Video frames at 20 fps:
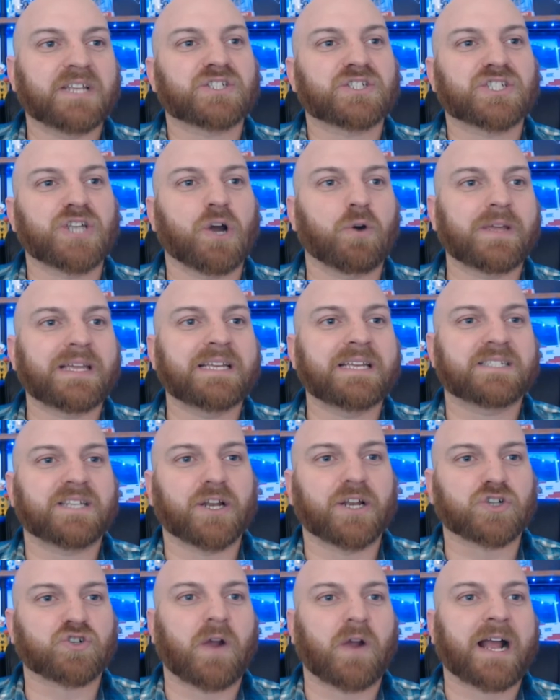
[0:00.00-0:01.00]
it so easy
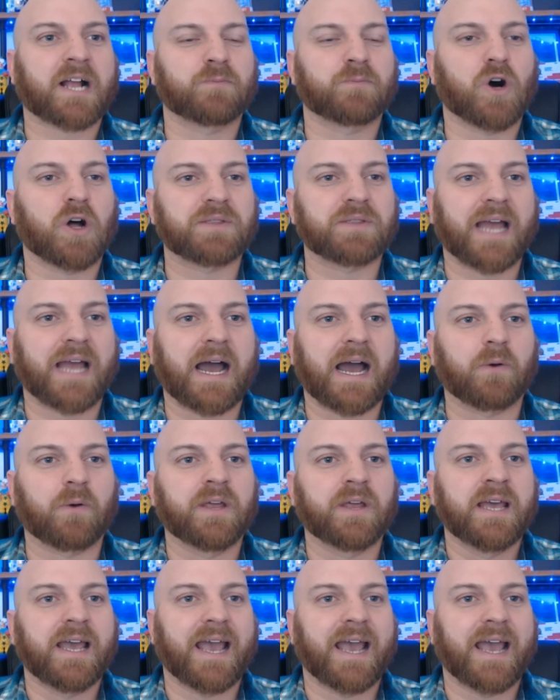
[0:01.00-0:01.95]
to track them all down,